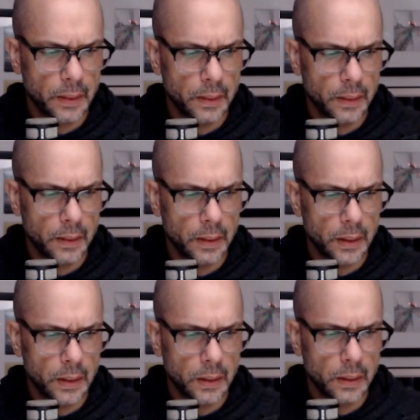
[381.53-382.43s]

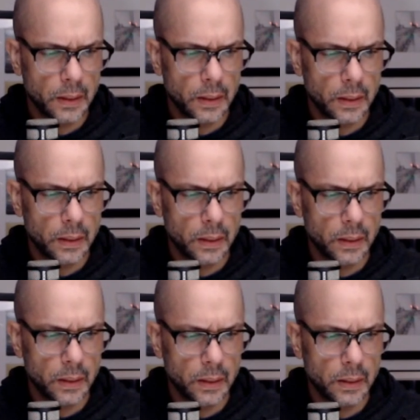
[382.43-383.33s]

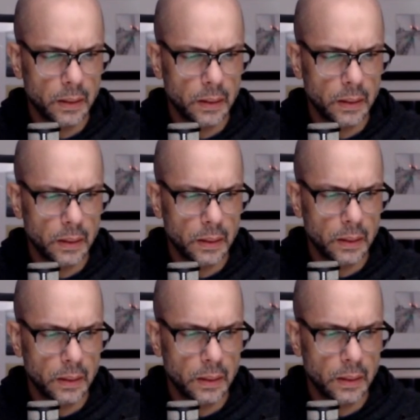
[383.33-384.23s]

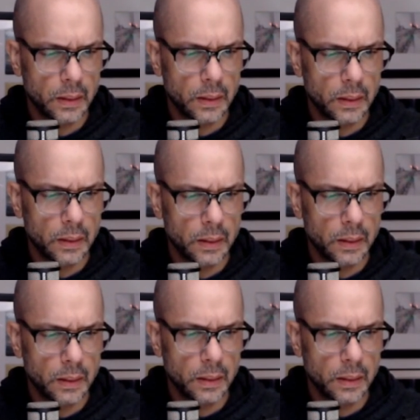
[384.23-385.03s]
No words are spoken by the person on screen.